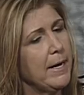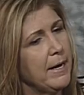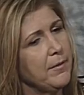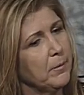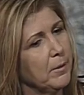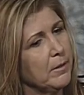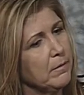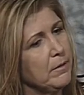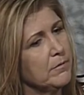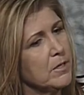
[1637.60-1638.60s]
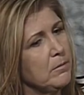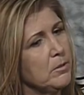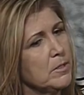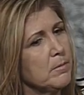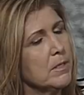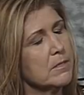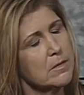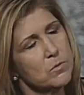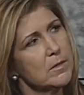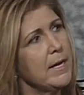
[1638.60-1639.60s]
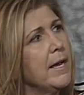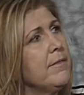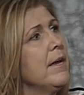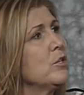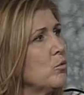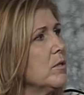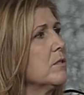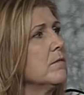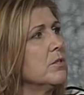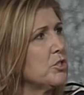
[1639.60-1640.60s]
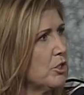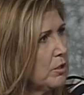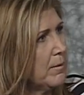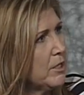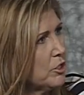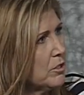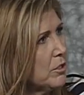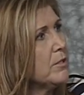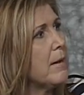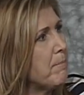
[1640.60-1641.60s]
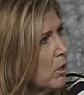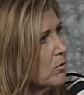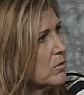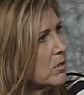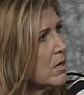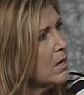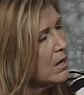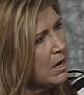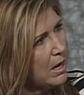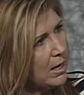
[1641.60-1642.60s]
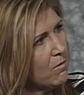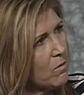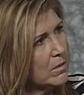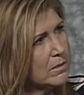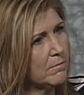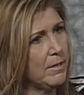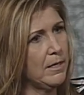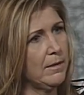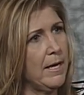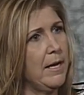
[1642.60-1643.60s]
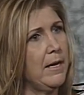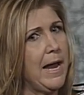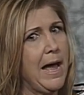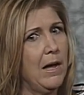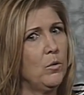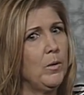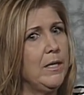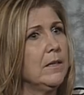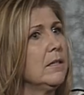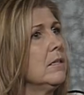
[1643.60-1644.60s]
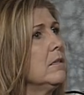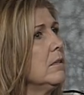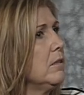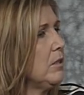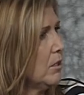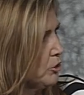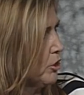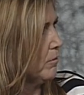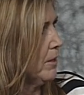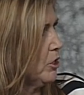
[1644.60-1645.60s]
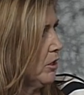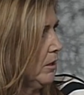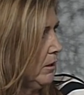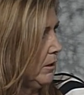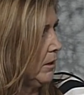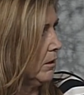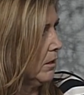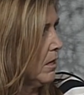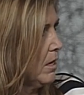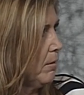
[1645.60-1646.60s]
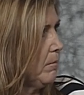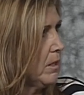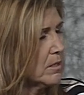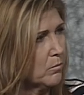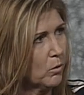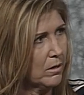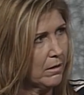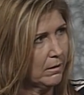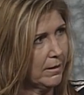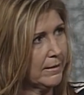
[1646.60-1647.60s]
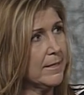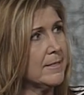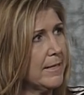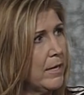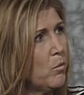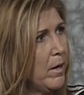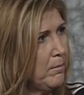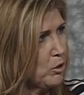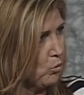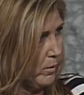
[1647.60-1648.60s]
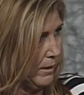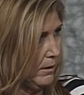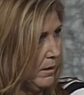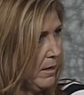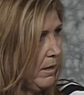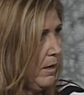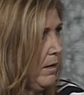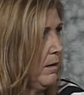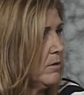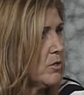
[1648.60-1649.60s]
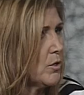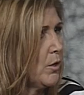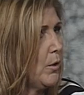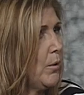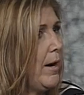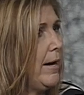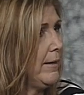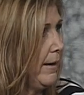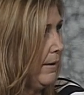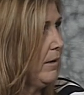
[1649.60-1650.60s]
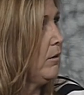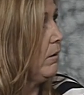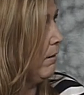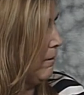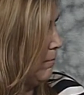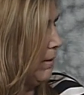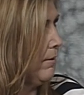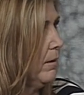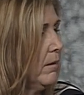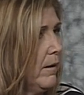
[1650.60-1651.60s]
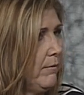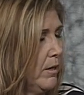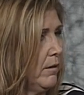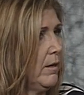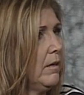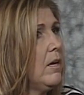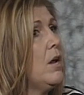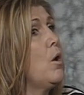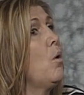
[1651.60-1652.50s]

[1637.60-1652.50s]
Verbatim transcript: my hat in the ring at the VFW is because I want to add that twist of this generation right. to that post. Right. I want to make that. How do we get the young generation in here? Because we're kind of like that segue between. And so I get it. I've been there. I've done it.